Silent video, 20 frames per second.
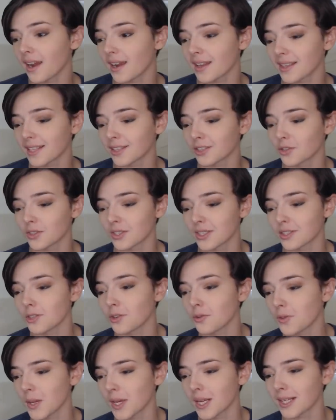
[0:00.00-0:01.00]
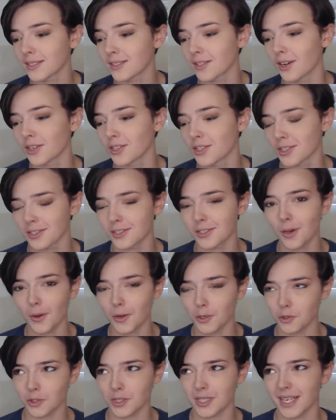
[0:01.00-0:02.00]
I think those two things are just so
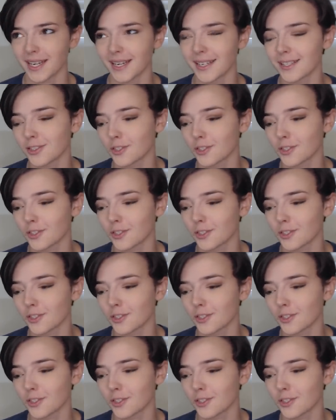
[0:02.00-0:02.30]
interesting,